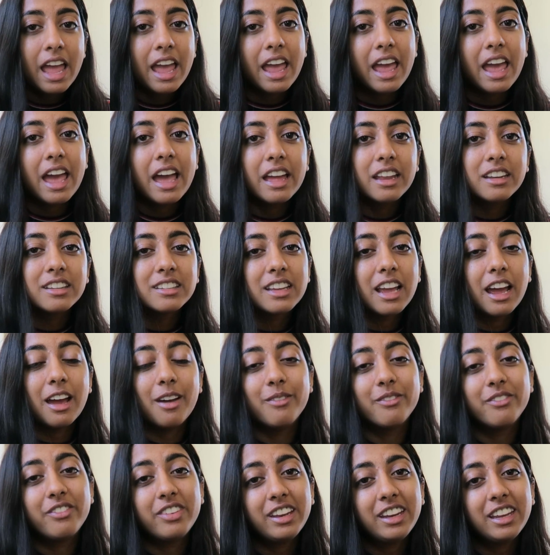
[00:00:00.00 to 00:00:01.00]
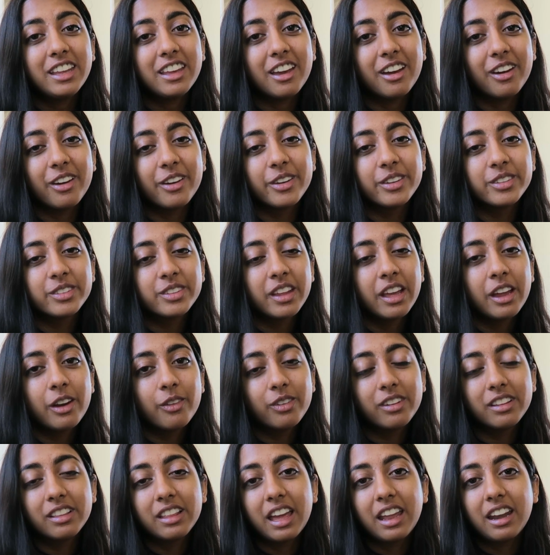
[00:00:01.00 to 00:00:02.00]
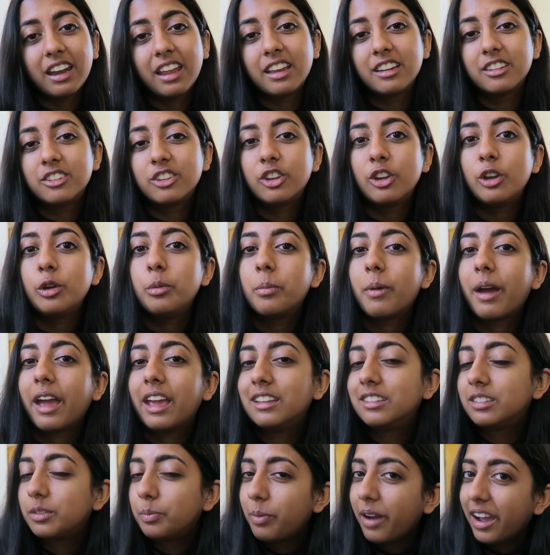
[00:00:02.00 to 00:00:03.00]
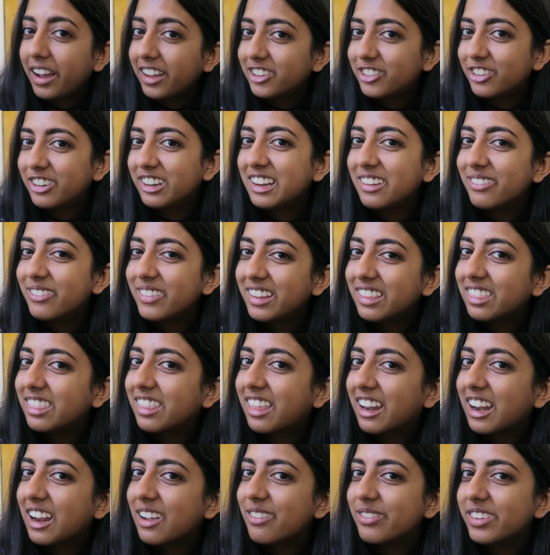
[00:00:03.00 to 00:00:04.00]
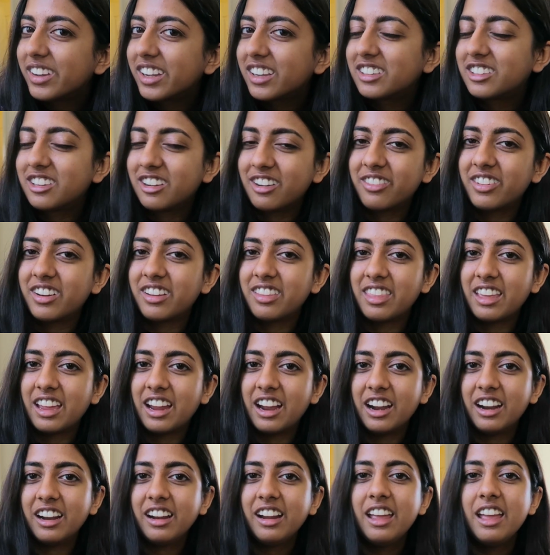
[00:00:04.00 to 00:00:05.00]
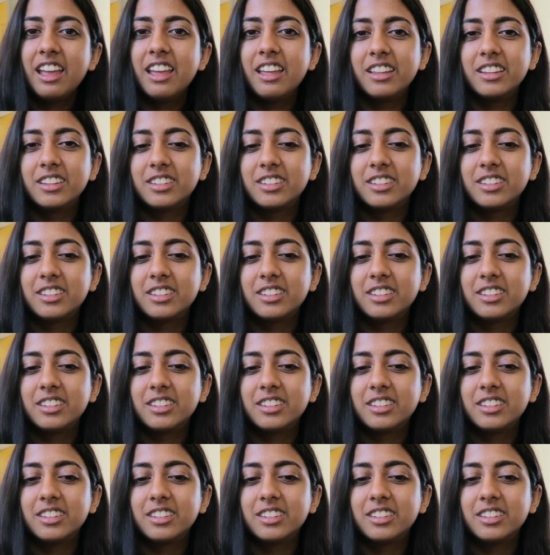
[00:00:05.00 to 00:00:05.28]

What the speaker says: and videos relating to my spa treatment that I booked over there.